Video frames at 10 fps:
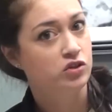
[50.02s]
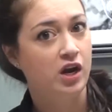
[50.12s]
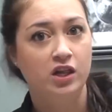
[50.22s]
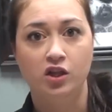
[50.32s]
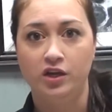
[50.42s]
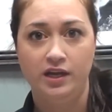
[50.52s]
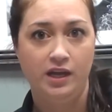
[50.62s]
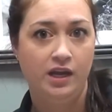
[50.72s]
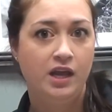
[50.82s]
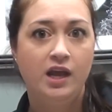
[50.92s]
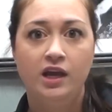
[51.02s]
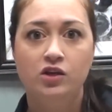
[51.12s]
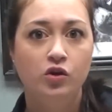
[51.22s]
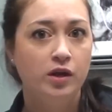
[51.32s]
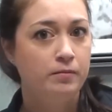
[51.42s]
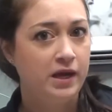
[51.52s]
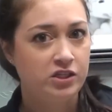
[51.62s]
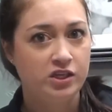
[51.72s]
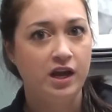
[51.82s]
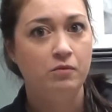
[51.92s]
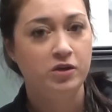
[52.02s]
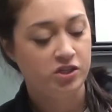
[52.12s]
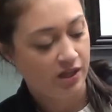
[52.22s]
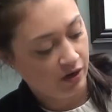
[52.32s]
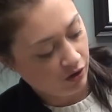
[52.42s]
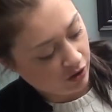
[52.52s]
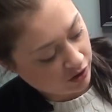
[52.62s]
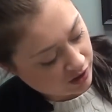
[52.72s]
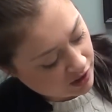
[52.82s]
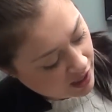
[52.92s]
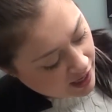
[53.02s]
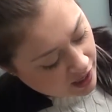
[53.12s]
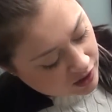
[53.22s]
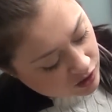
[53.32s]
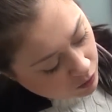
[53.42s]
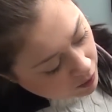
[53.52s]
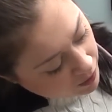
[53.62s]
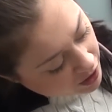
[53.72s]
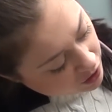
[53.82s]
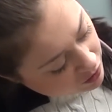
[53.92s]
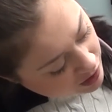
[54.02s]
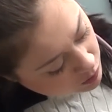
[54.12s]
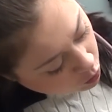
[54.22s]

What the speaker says: try to look at it. And you can imagine how much that hurts. So what we're gonna do this